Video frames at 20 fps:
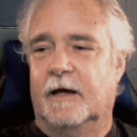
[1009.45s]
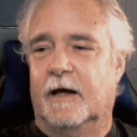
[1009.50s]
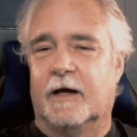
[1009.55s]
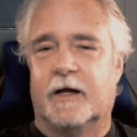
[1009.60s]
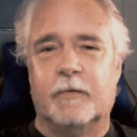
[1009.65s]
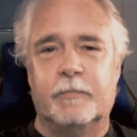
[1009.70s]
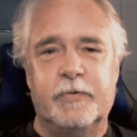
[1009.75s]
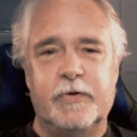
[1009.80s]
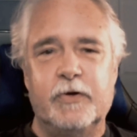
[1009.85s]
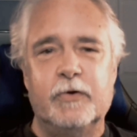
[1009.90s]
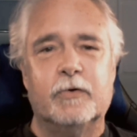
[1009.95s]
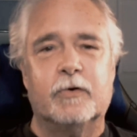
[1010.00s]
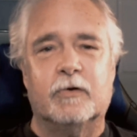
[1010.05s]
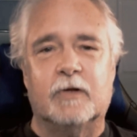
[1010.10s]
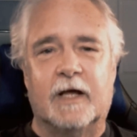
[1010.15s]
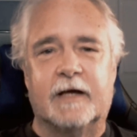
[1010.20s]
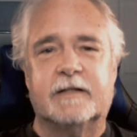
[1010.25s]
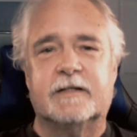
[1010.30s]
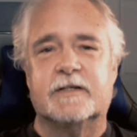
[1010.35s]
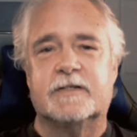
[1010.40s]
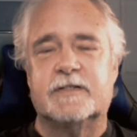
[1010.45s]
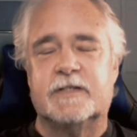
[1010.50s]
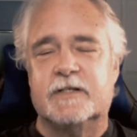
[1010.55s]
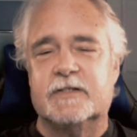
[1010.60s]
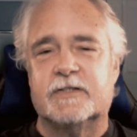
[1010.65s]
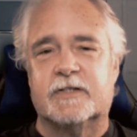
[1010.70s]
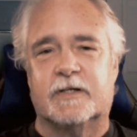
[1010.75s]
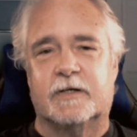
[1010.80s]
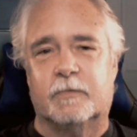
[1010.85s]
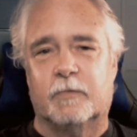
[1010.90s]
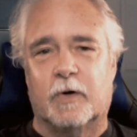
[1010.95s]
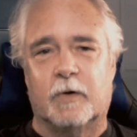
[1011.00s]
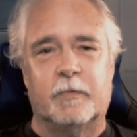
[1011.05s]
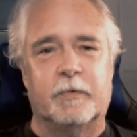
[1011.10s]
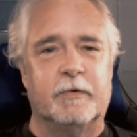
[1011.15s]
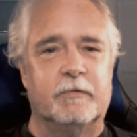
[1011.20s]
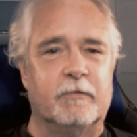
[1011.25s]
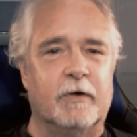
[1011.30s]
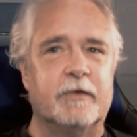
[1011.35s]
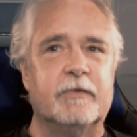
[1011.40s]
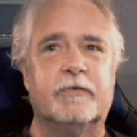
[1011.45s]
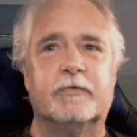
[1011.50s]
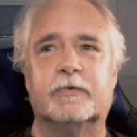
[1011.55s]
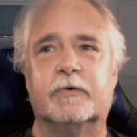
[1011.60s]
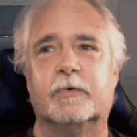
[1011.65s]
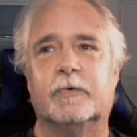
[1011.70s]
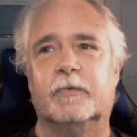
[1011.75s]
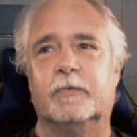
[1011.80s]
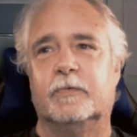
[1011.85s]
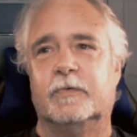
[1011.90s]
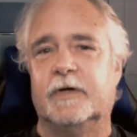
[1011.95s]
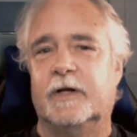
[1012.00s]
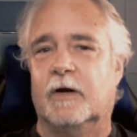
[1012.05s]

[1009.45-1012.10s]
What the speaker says: a computer-like decision where we run through,